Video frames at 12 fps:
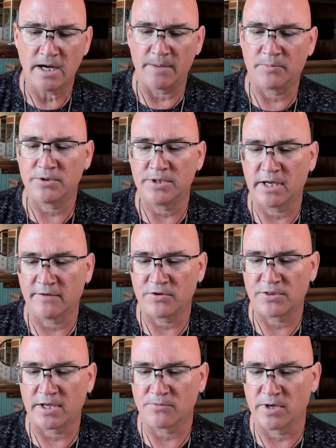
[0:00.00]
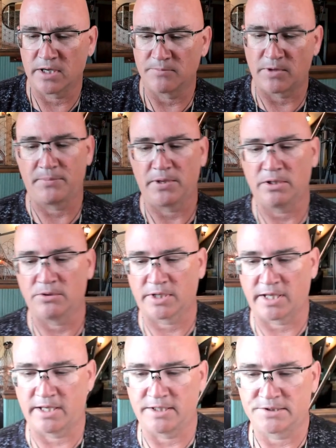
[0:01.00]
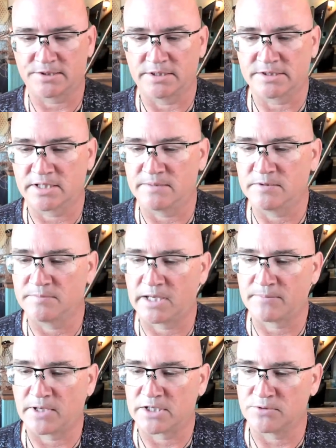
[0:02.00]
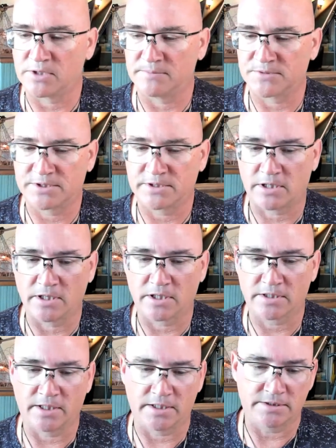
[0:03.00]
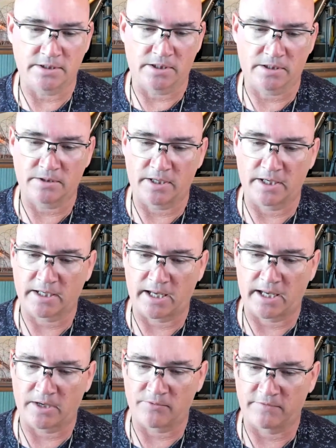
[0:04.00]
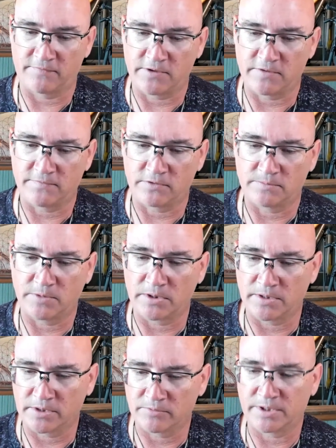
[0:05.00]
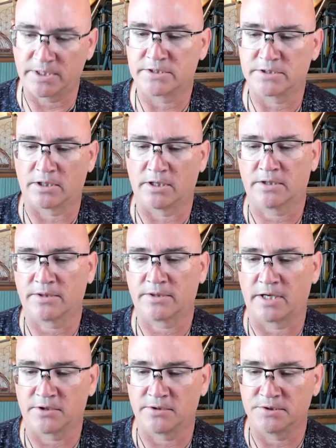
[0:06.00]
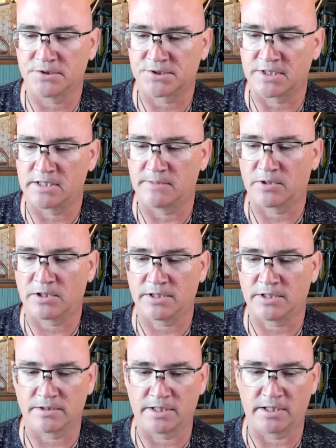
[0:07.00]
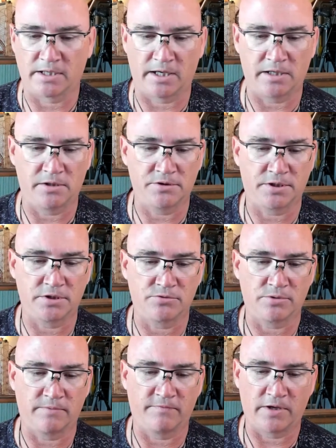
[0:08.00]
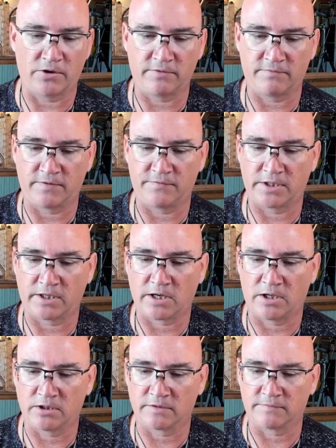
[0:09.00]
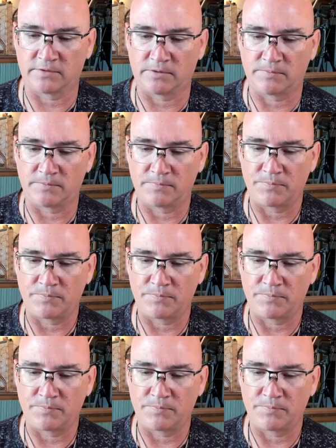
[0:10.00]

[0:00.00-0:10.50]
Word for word: I put the everything ring in my pillowcase. It seemed to make my dreams dark, not dark like angry, fearful, but literally dark that I couldn't see them clearly. I usually dream very vivid and colorful.